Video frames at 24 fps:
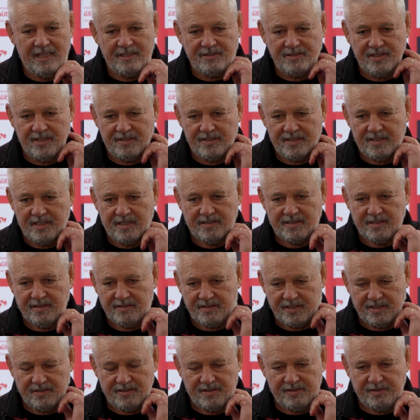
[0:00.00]
there's no like
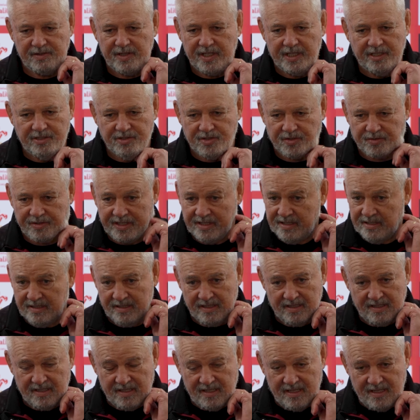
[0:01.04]
just on the injury,
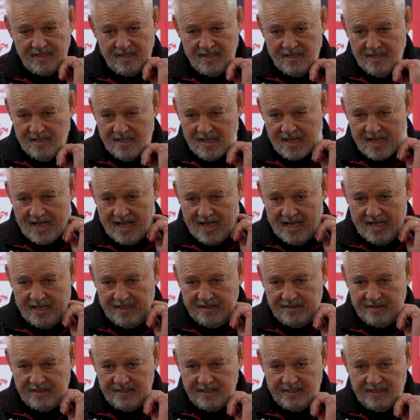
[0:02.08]

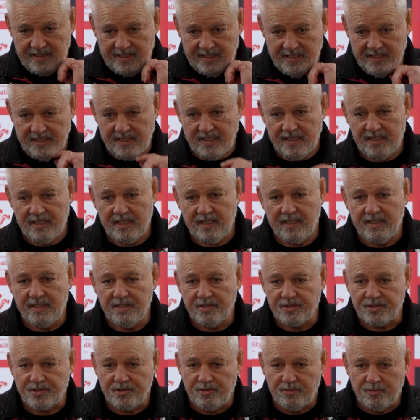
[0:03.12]
uh, the
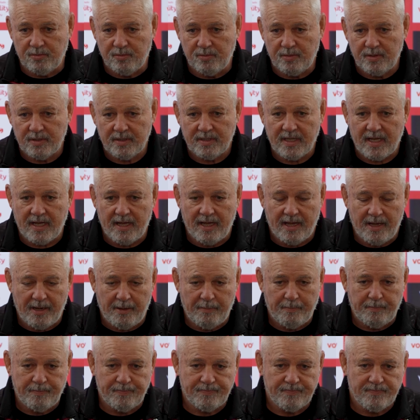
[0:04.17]
initial
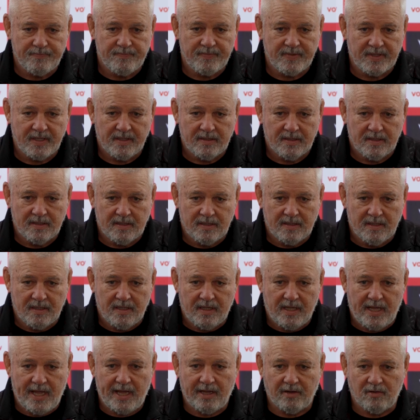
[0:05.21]
um,
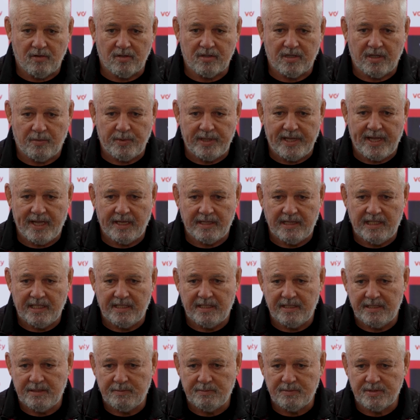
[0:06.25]
outlook that we had that
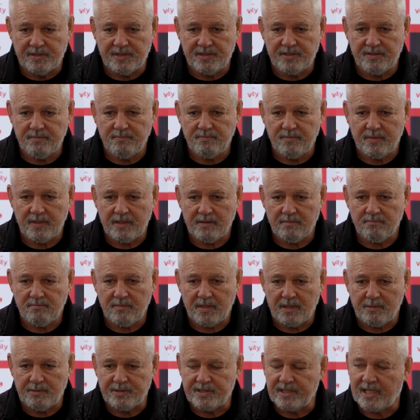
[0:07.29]
he was
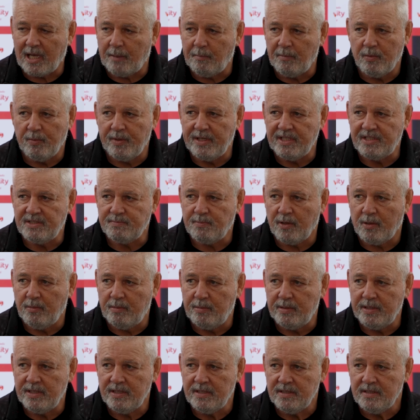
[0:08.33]
he was a couple of weeks
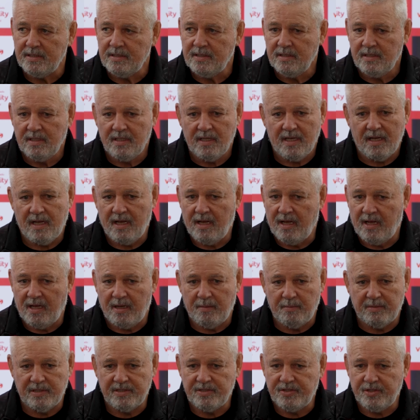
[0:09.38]
probably
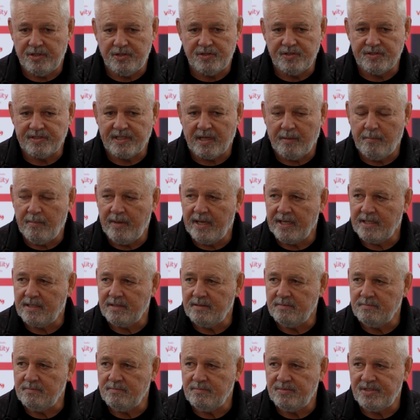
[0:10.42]
um, but the surgeons come back
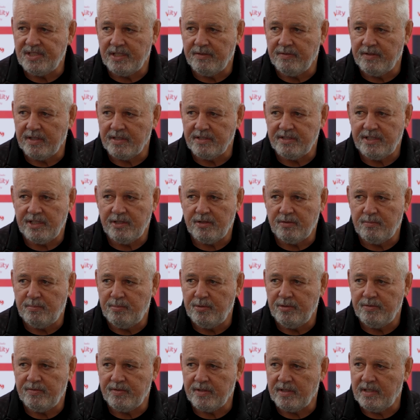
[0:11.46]
and said everything's healed
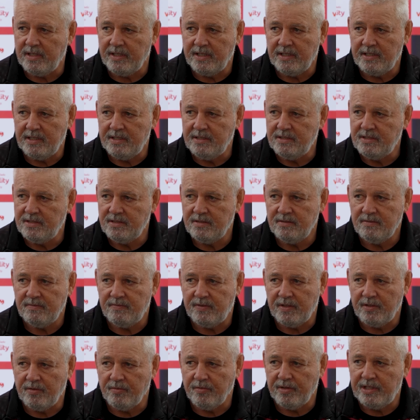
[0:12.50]
perfectly and he's
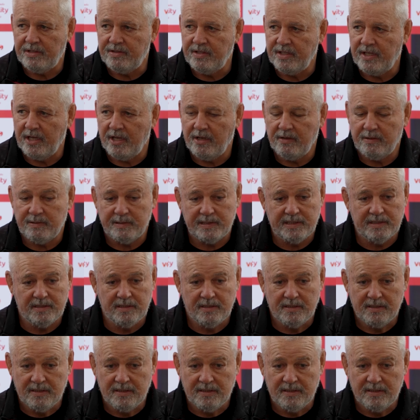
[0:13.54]
fit and ready to go. And